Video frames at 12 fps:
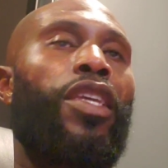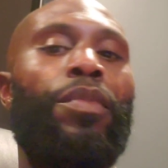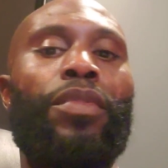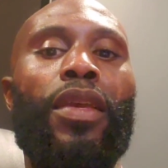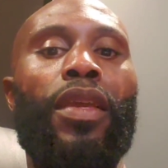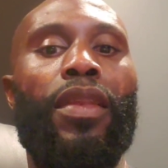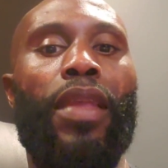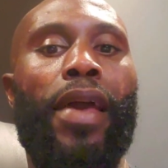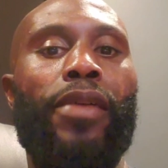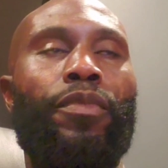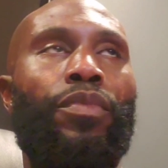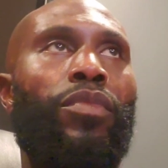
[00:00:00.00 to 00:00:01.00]
Keep thinking
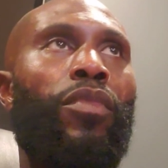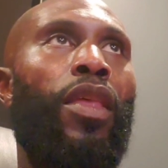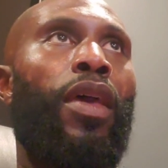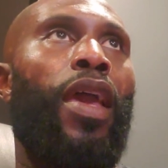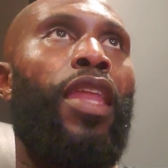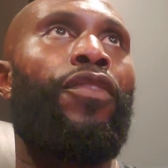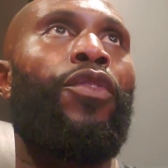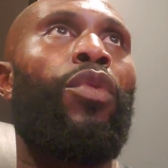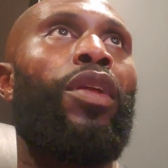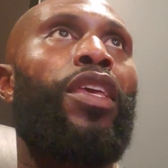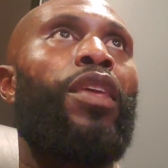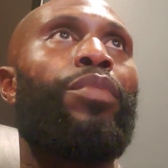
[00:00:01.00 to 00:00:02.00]
that. And if you
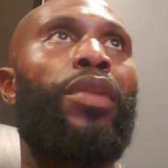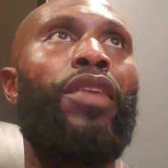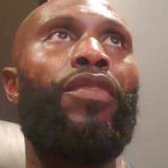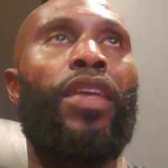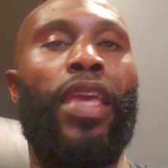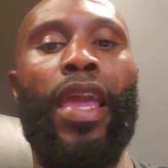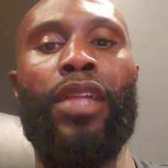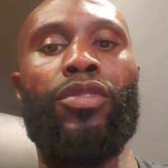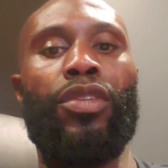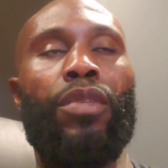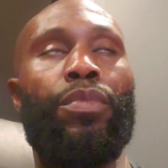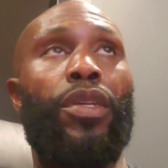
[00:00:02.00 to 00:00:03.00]
want to keep believing in
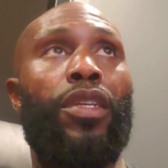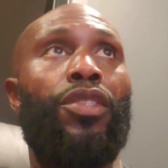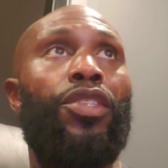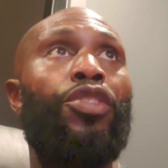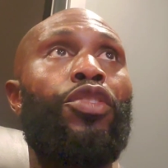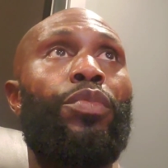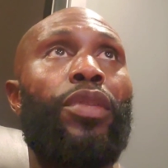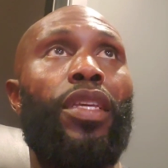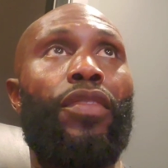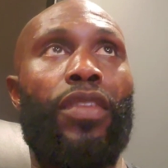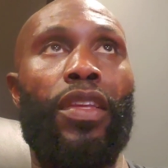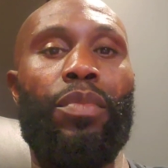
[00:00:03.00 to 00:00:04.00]
cancer, continue to
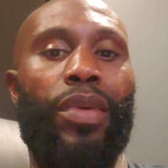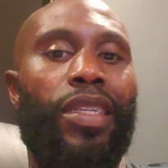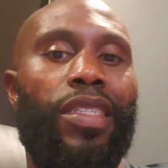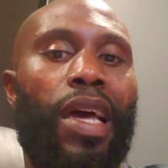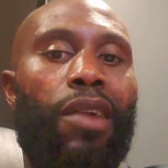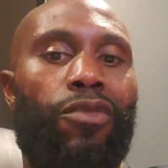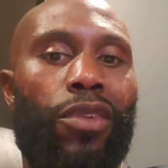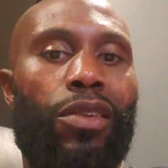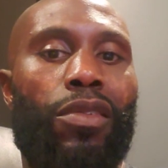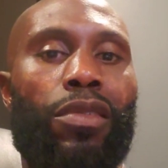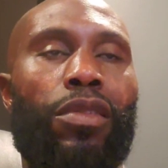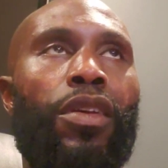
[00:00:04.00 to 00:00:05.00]
believe in it, but it's not
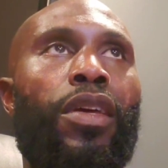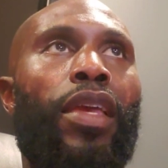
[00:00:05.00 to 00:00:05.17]
real.